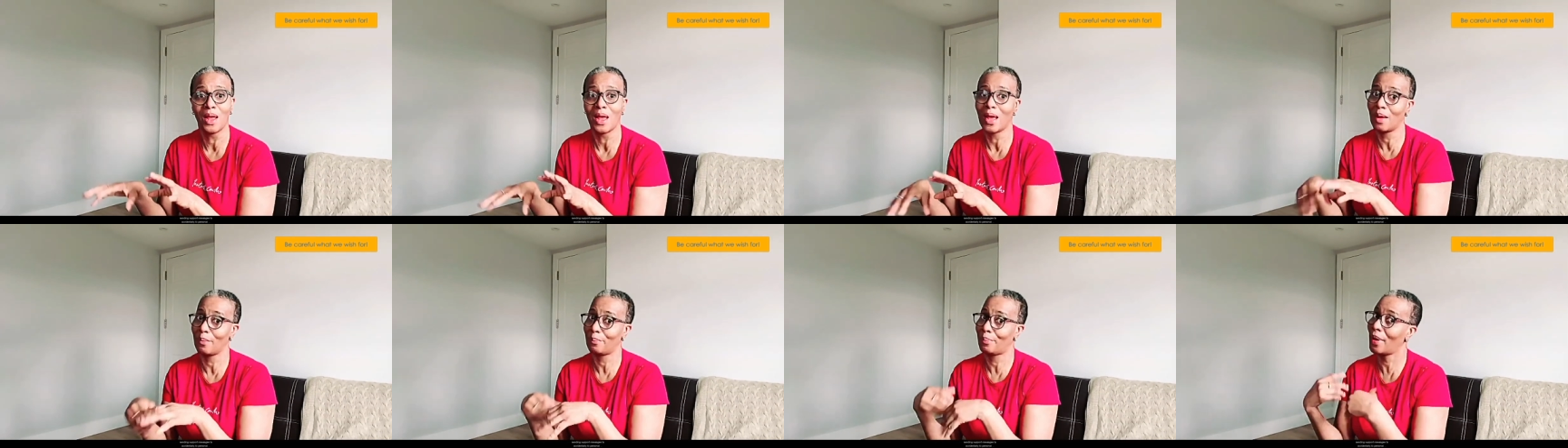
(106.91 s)

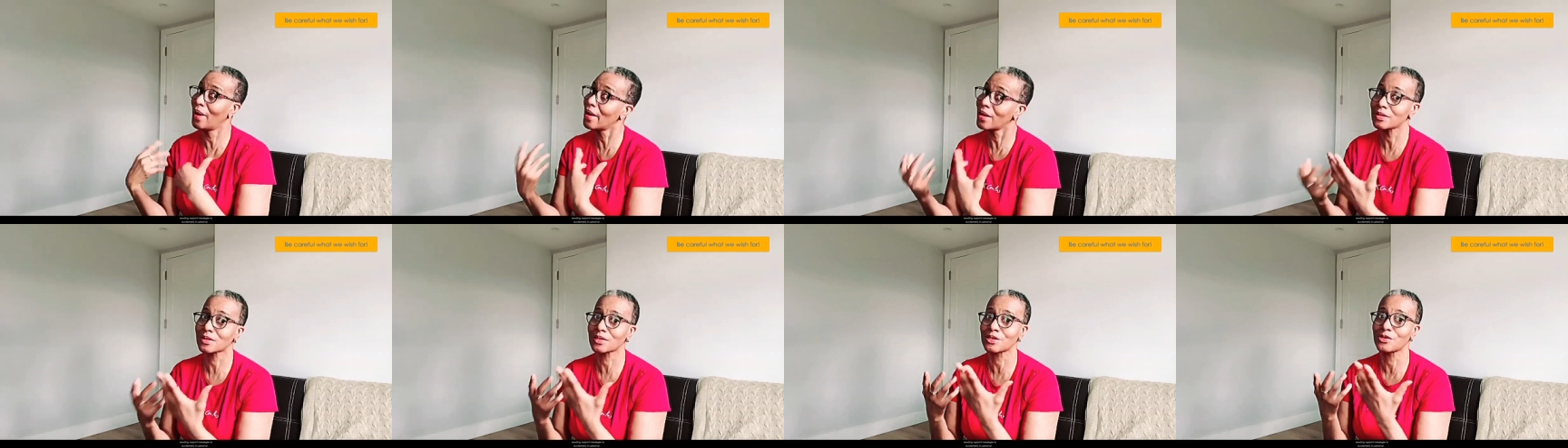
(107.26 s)
and
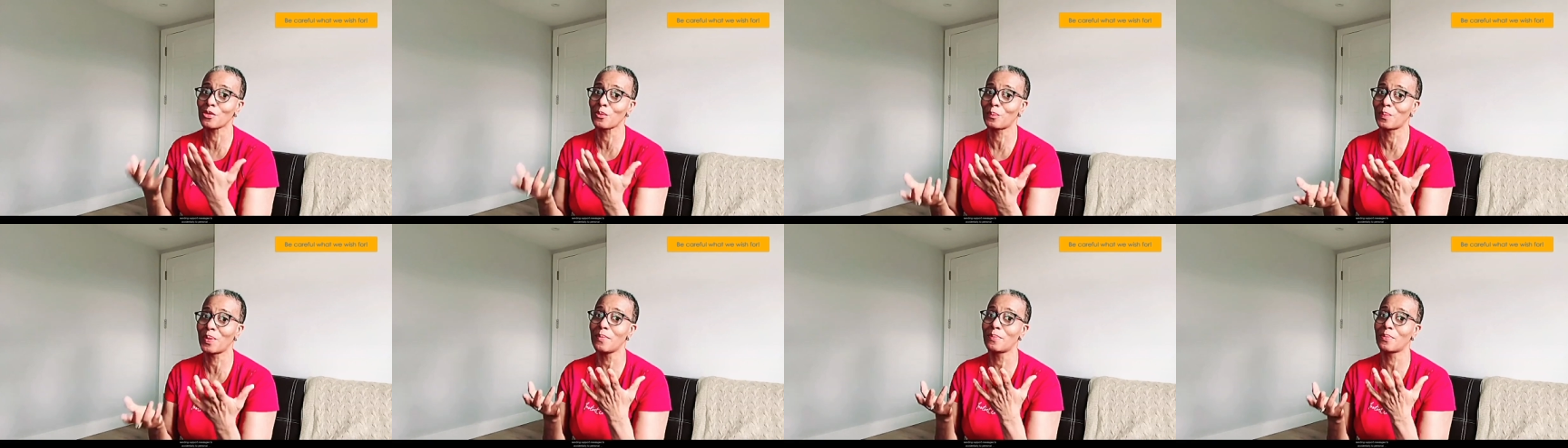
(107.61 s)

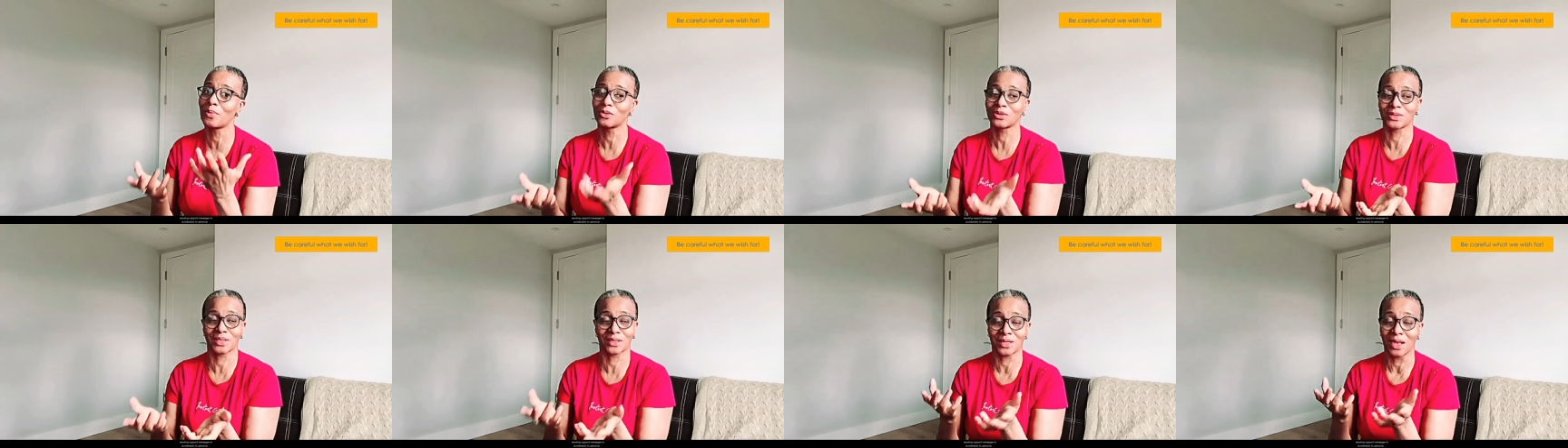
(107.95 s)
personal
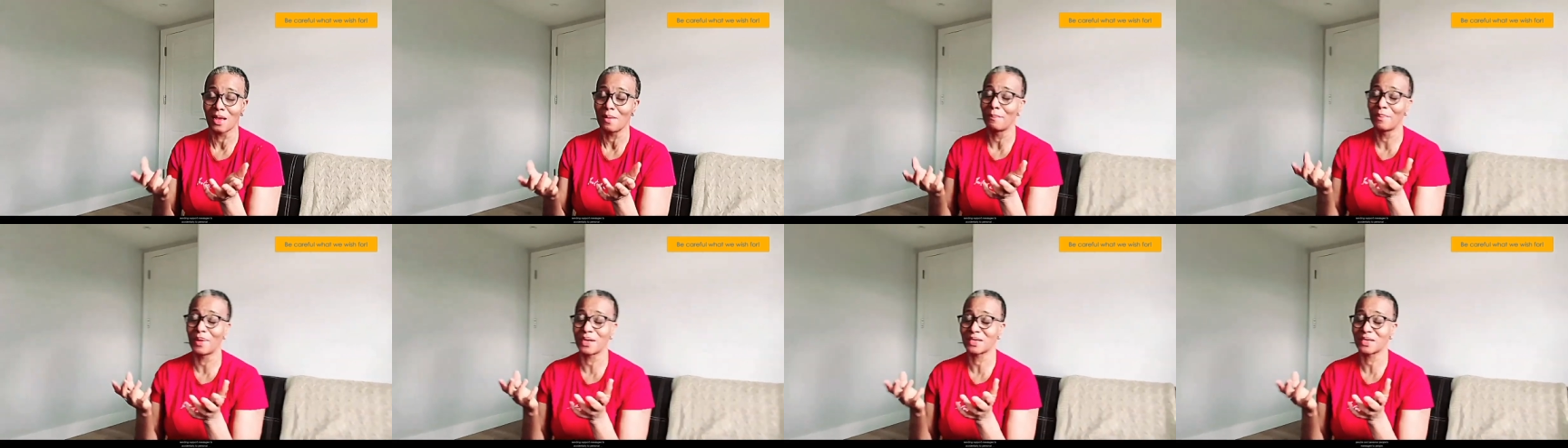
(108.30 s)
people's
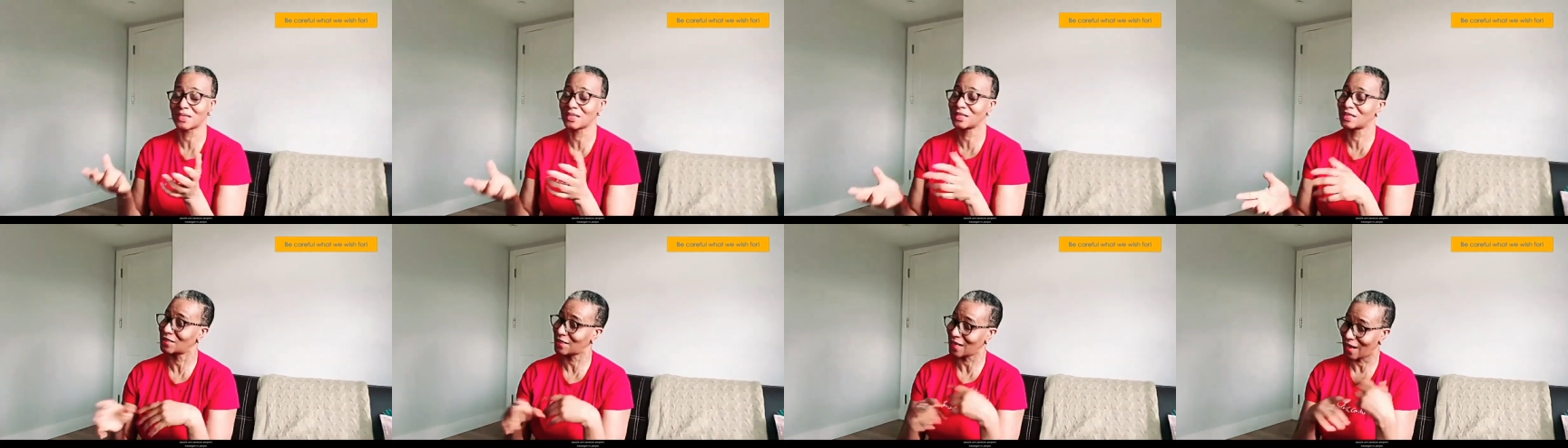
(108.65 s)

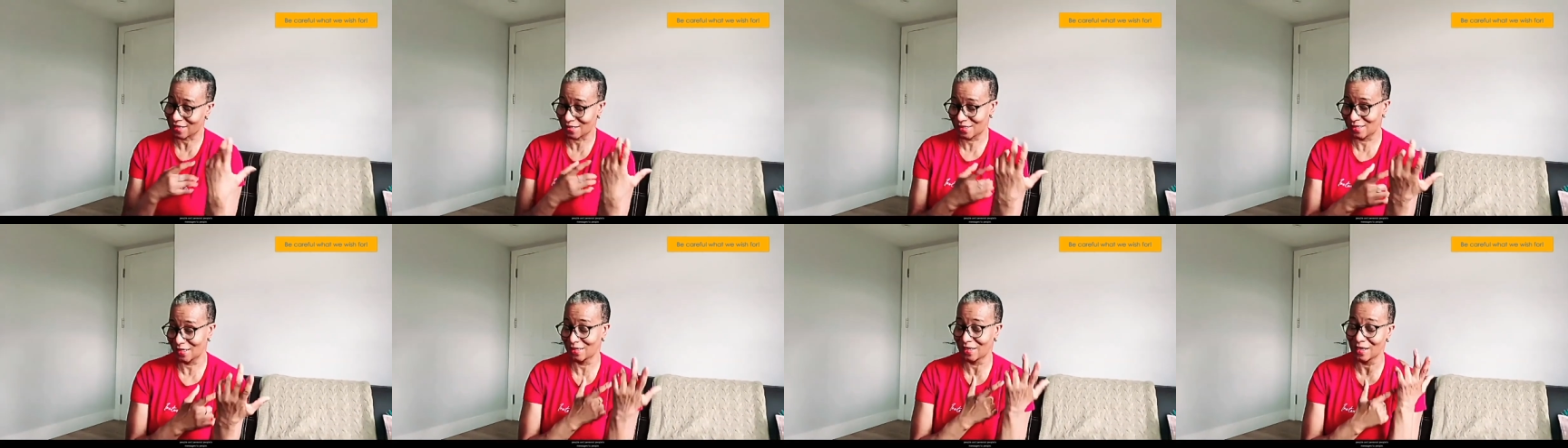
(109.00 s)
messages
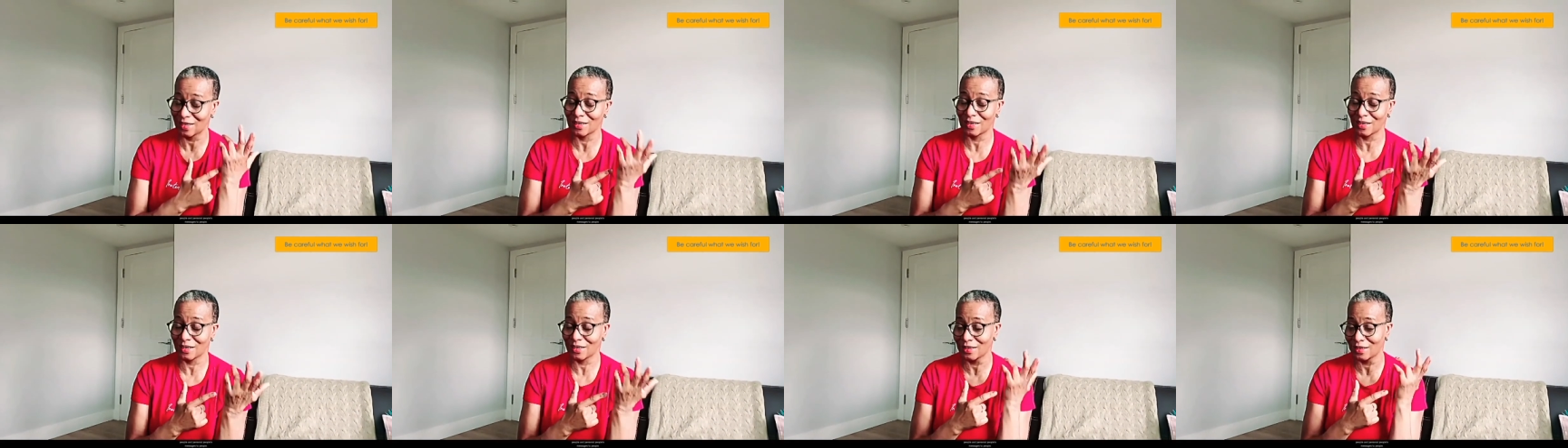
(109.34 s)

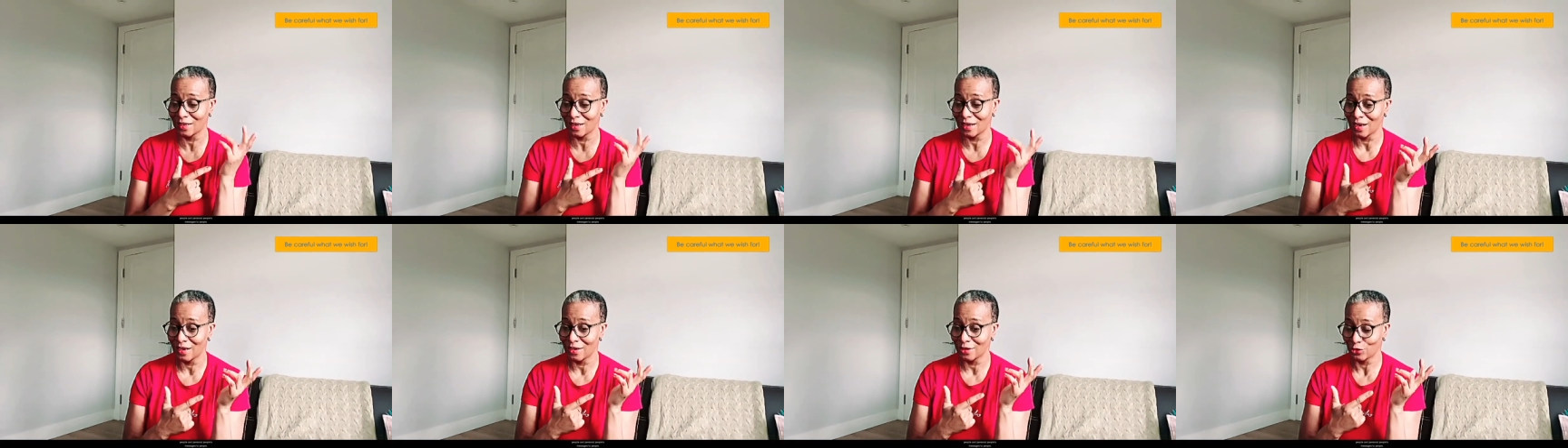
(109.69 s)

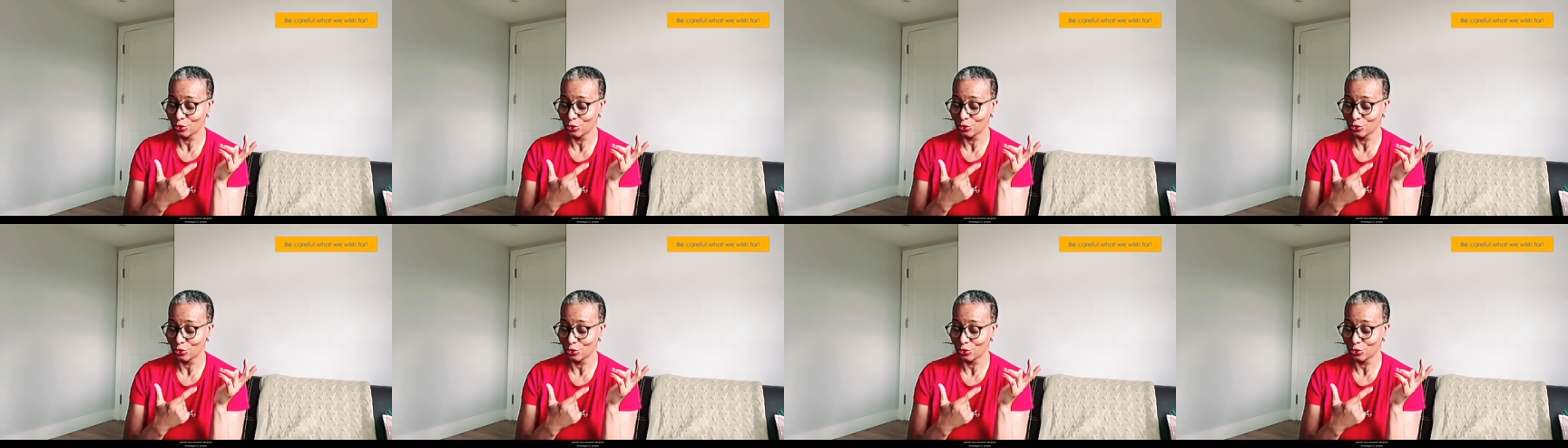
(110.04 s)
accidentally